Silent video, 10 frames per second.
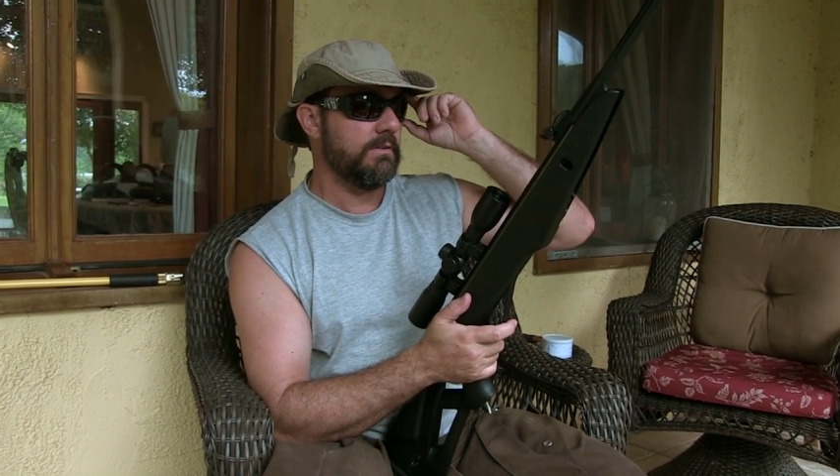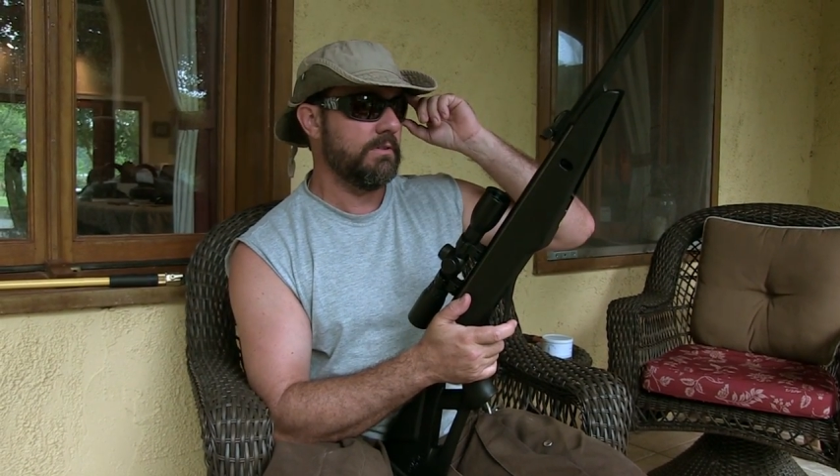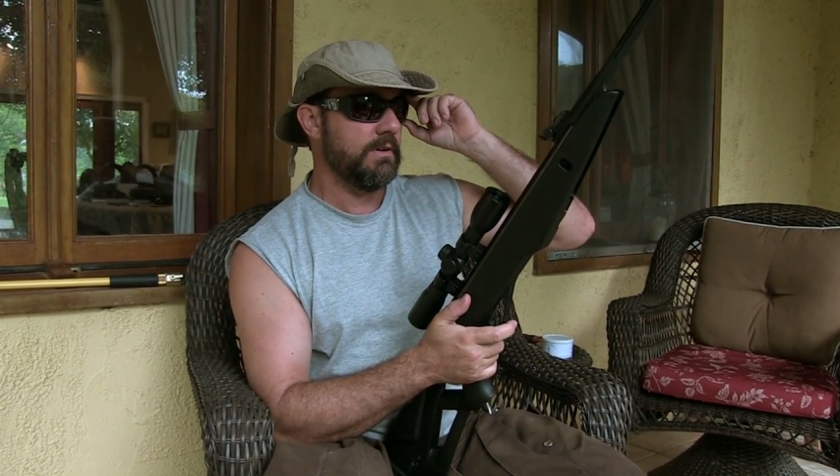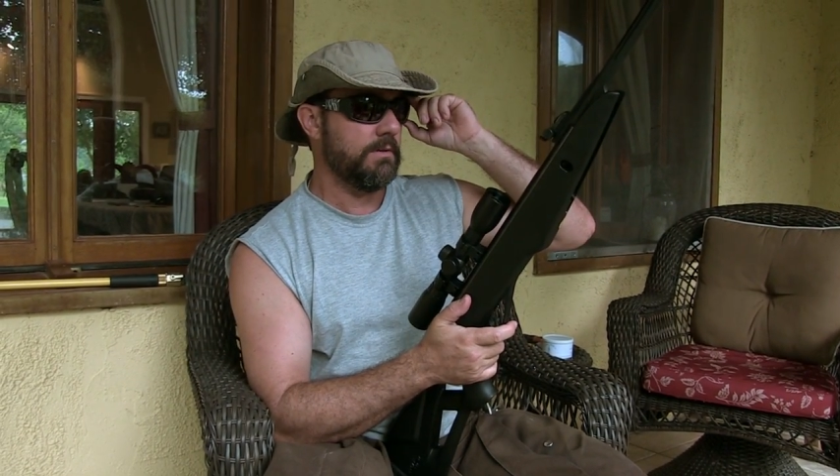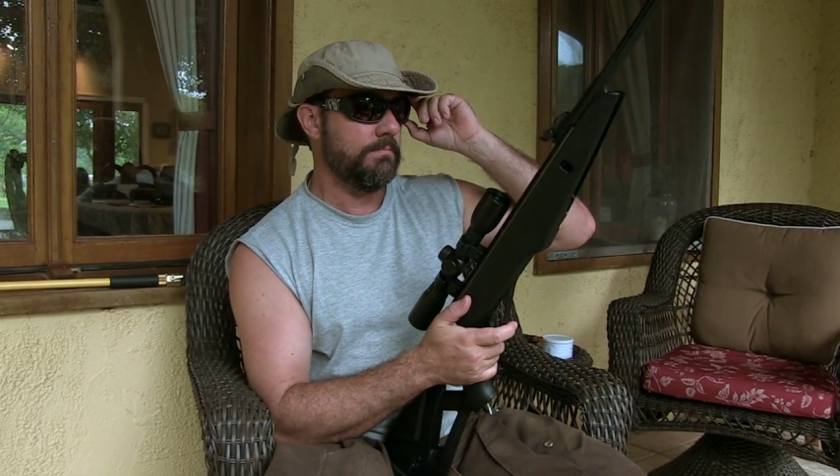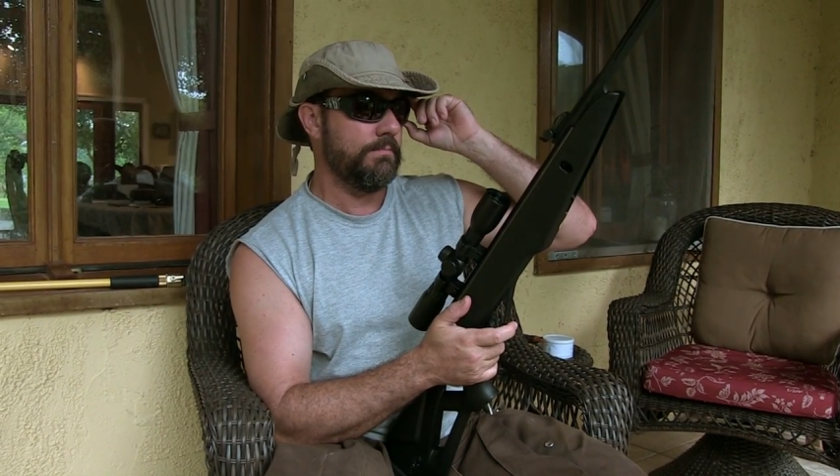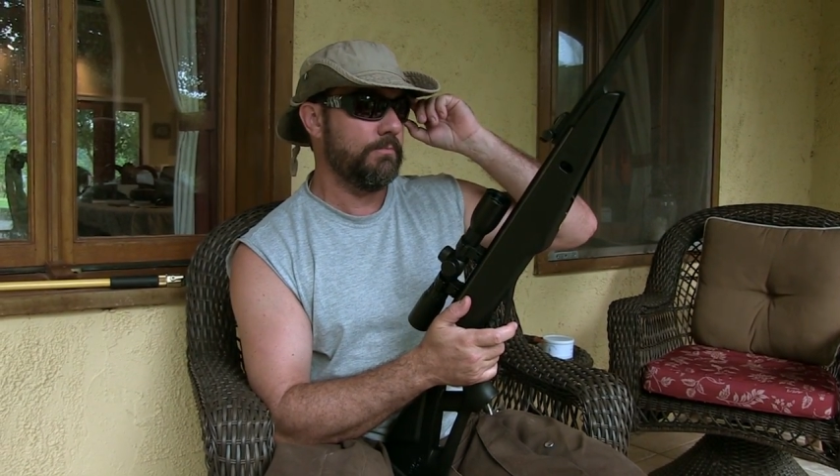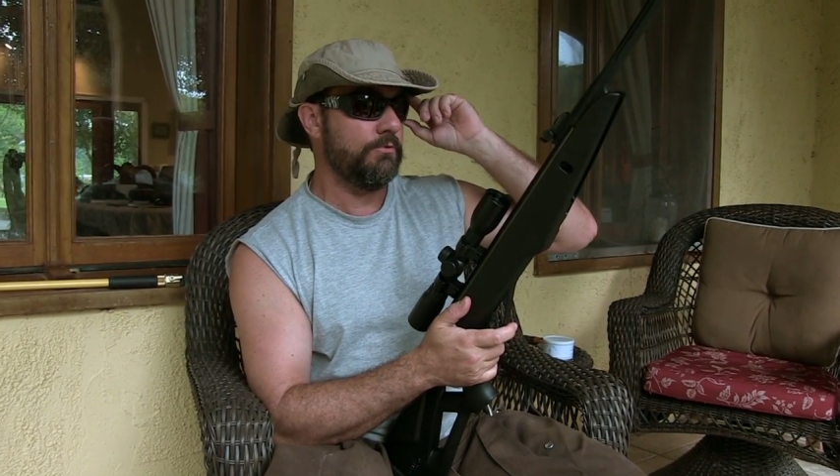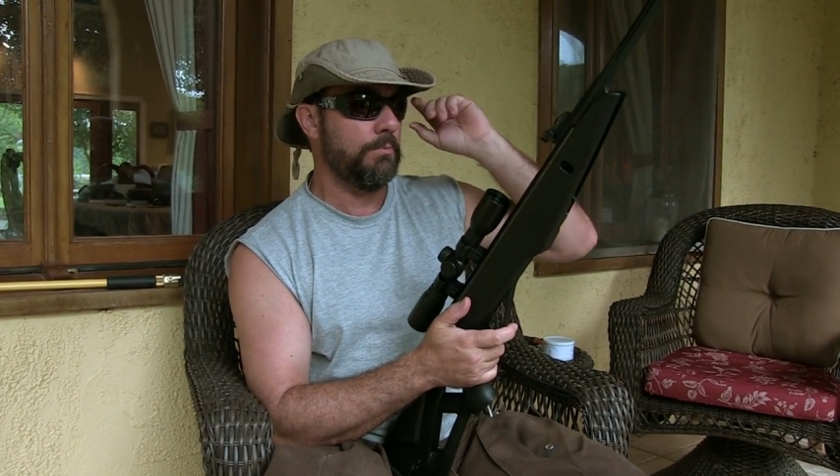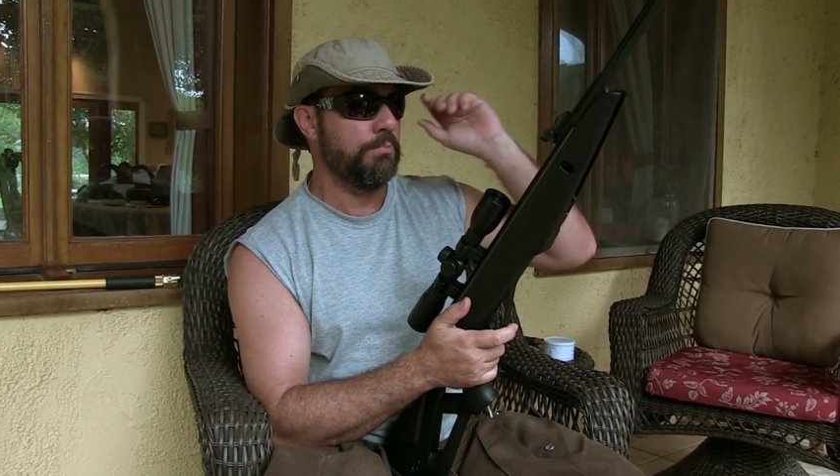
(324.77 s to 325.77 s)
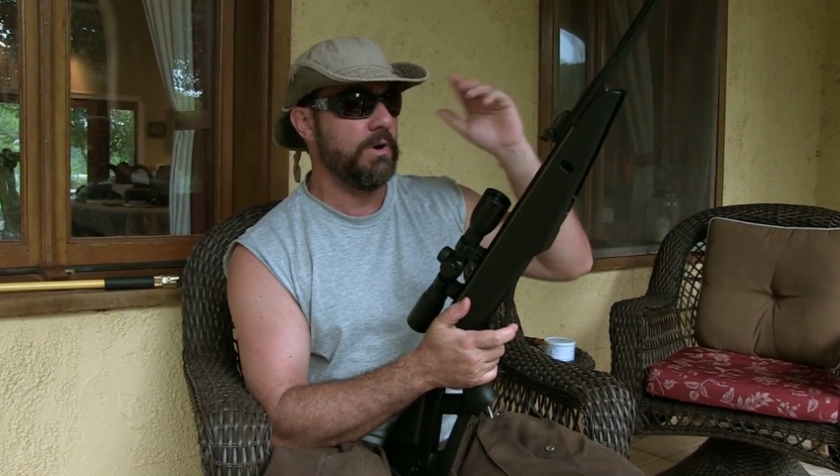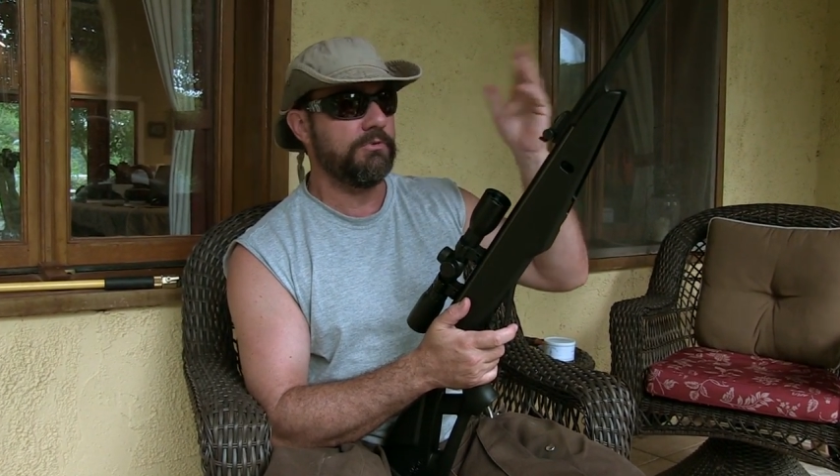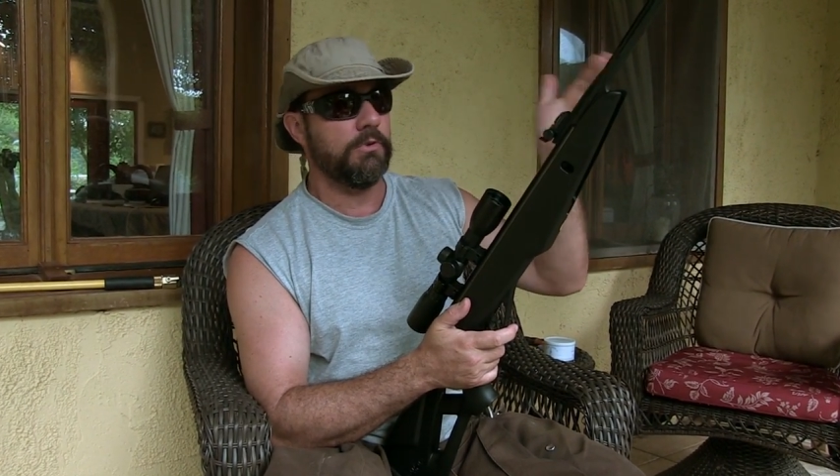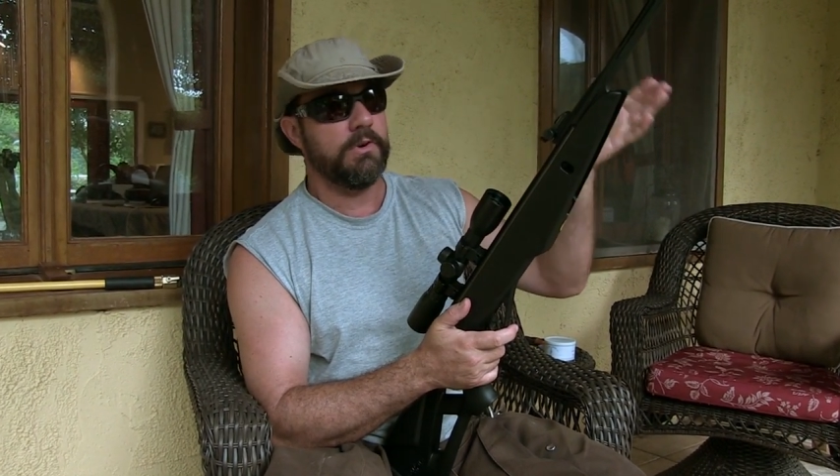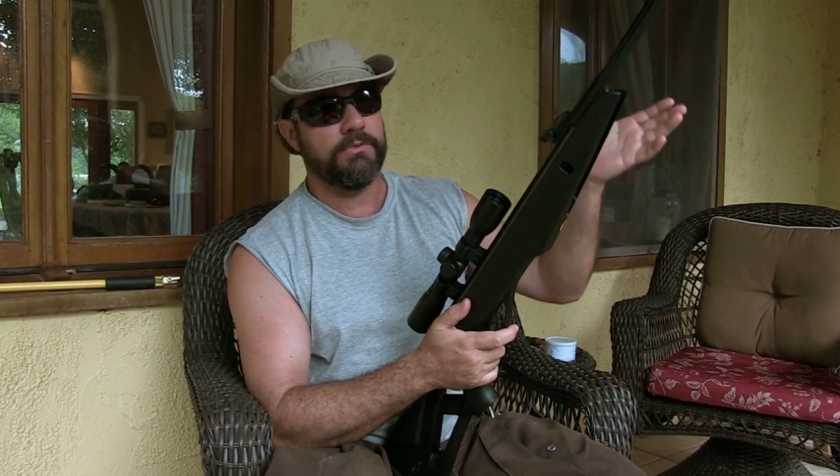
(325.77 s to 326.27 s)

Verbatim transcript: the suppressor